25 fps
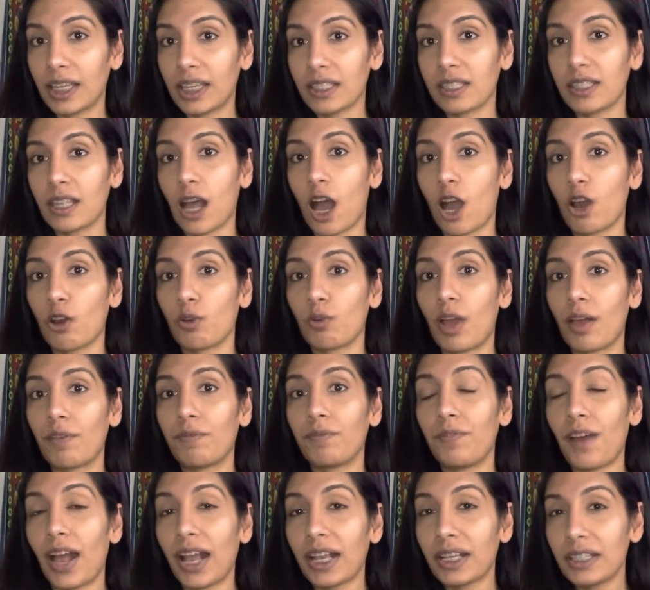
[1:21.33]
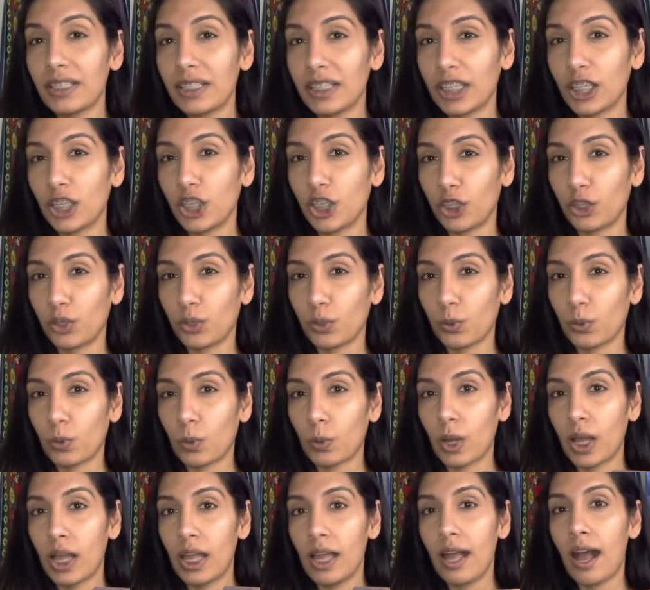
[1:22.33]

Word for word: it's not affecting you